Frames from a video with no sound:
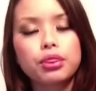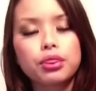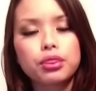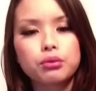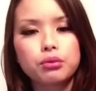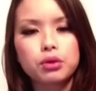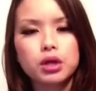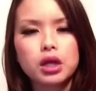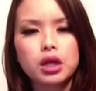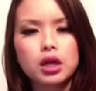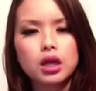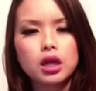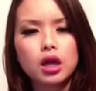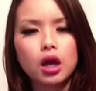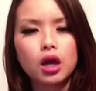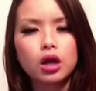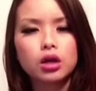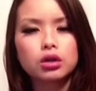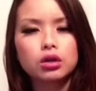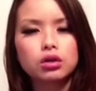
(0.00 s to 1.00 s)

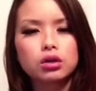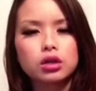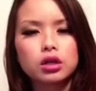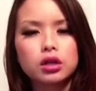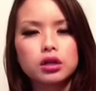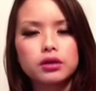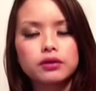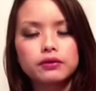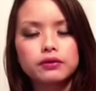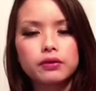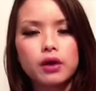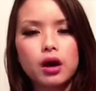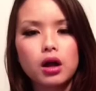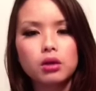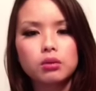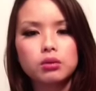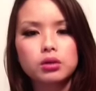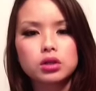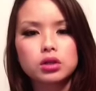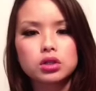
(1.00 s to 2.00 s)
300
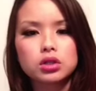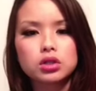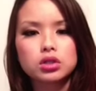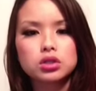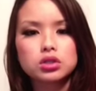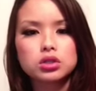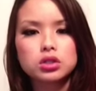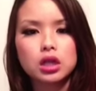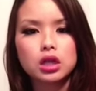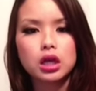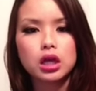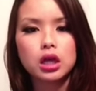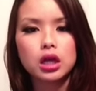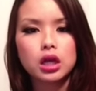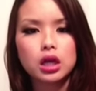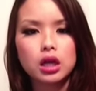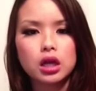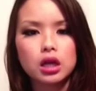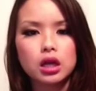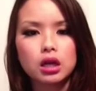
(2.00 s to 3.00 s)
followers
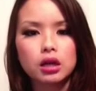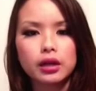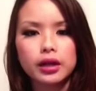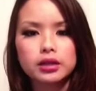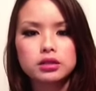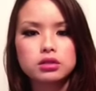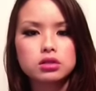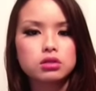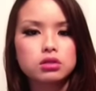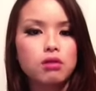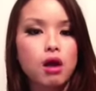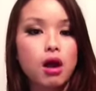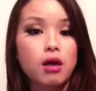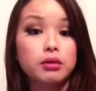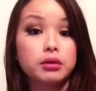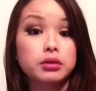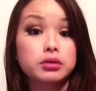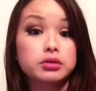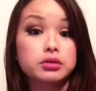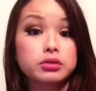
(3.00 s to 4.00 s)
in like two
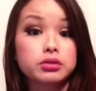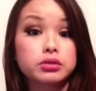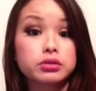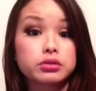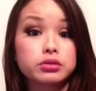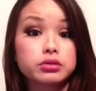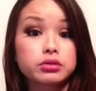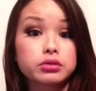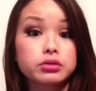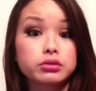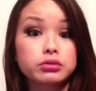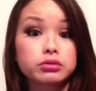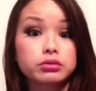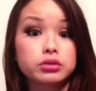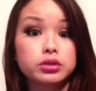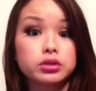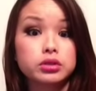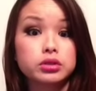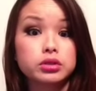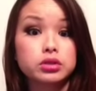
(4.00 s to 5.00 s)
hours
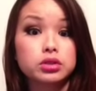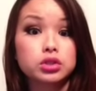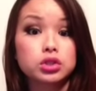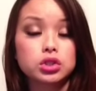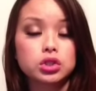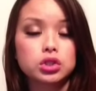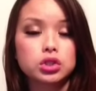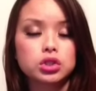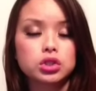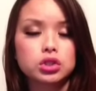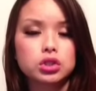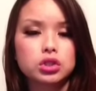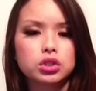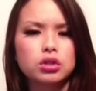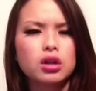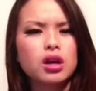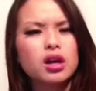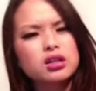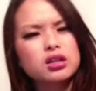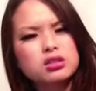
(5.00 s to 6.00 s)
which is
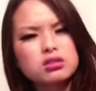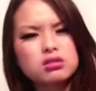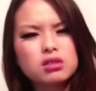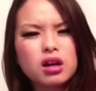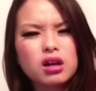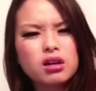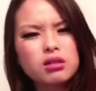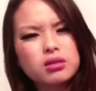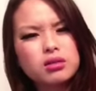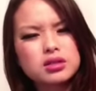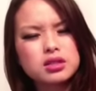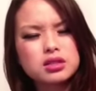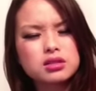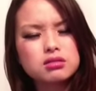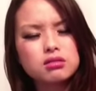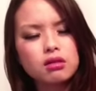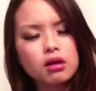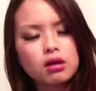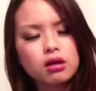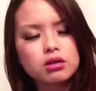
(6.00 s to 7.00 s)
not two I don't want to say
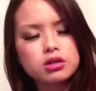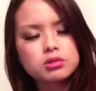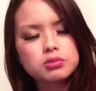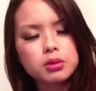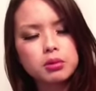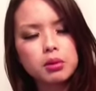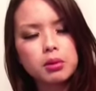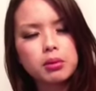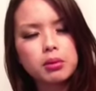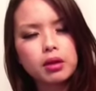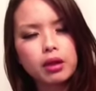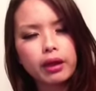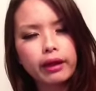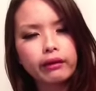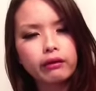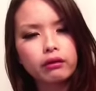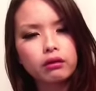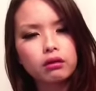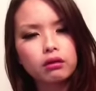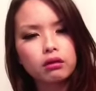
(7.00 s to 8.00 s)
two hours, but maybe
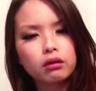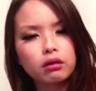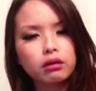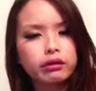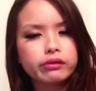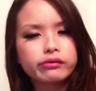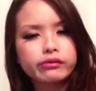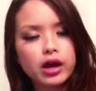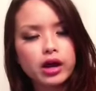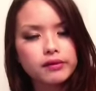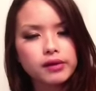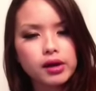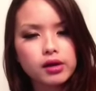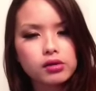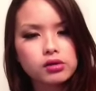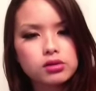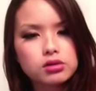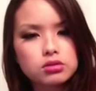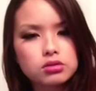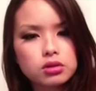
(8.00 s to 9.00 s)
like five
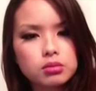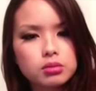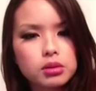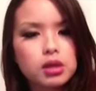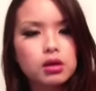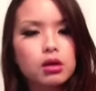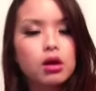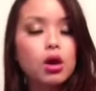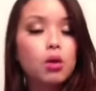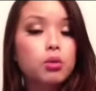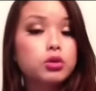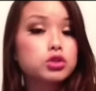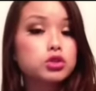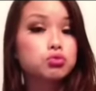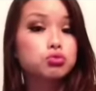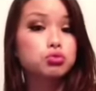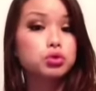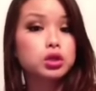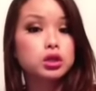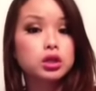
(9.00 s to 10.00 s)
hours or something, which is
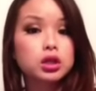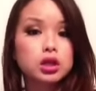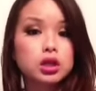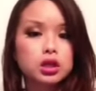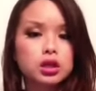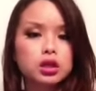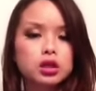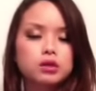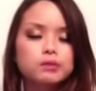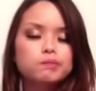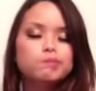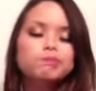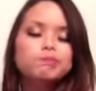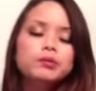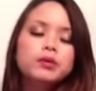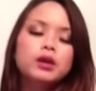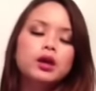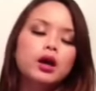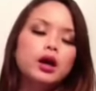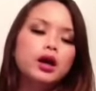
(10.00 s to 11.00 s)
really good.
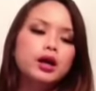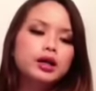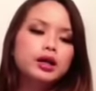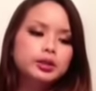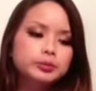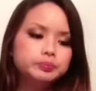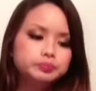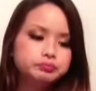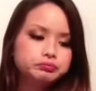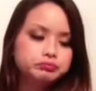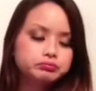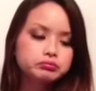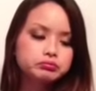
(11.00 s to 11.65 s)
Um,